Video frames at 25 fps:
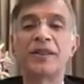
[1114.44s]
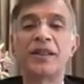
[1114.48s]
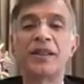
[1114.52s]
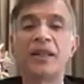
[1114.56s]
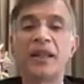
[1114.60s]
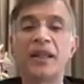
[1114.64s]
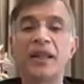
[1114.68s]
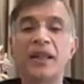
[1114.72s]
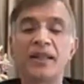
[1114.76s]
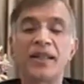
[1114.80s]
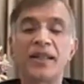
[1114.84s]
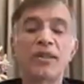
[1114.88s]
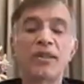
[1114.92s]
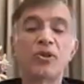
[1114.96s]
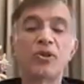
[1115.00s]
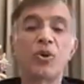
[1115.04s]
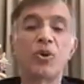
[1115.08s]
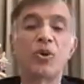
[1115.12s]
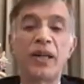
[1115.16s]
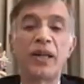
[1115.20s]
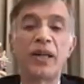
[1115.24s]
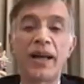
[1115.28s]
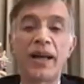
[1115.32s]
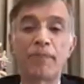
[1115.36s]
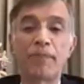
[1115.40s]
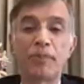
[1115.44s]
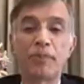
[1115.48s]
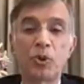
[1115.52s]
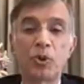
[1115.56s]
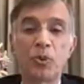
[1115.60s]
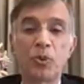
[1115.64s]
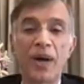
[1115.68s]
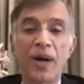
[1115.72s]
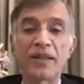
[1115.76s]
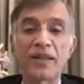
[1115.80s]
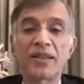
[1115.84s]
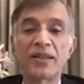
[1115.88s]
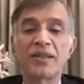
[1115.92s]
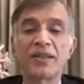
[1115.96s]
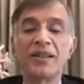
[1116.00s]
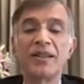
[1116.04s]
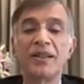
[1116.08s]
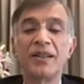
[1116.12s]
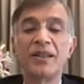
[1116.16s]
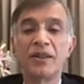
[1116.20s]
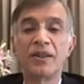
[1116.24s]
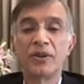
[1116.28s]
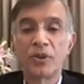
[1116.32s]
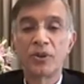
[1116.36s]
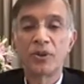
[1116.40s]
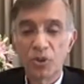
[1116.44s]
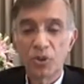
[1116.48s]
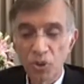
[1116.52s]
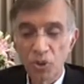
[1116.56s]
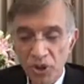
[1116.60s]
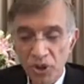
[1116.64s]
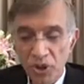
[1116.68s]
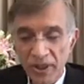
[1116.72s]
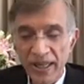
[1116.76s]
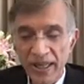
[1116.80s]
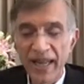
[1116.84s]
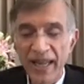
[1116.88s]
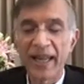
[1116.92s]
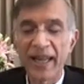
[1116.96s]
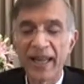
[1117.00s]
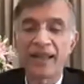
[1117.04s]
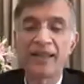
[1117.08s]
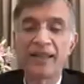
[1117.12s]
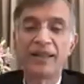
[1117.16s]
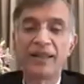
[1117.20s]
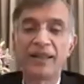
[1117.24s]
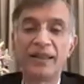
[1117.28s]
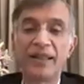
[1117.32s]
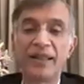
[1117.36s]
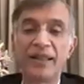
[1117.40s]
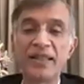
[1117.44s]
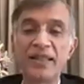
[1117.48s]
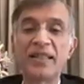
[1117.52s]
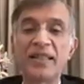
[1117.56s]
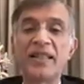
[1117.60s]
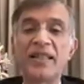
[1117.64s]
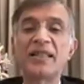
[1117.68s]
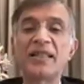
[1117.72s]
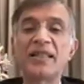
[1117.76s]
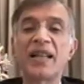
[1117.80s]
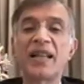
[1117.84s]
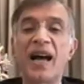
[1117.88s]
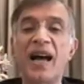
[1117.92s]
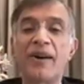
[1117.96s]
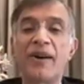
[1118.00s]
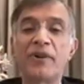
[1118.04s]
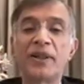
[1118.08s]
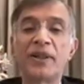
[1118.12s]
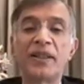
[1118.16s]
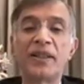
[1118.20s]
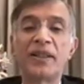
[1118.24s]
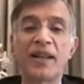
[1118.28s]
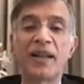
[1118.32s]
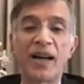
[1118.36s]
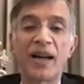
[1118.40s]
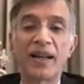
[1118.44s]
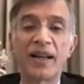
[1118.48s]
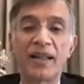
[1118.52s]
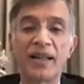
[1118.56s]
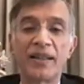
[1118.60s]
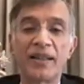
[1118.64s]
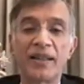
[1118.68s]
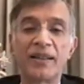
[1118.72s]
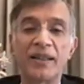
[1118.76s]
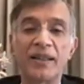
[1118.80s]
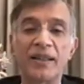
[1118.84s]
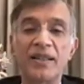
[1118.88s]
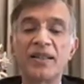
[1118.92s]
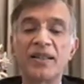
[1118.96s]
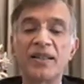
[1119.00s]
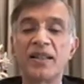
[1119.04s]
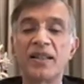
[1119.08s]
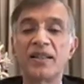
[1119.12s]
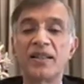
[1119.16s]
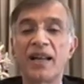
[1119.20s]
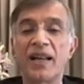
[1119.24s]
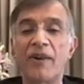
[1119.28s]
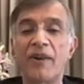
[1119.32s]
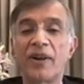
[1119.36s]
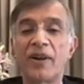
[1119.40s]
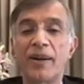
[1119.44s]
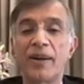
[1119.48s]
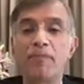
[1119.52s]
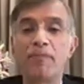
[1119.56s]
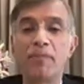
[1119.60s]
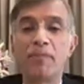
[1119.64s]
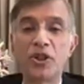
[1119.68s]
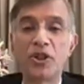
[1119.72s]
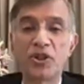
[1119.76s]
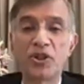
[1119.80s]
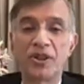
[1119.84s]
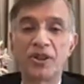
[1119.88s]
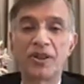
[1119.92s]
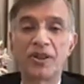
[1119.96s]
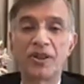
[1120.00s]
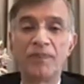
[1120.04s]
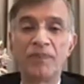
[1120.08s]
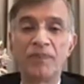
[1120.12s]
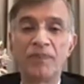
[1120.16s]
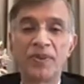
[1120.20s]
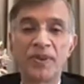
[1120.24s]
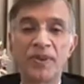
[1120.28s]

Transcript: It is only up to us to say, this is our target, this is our ambition,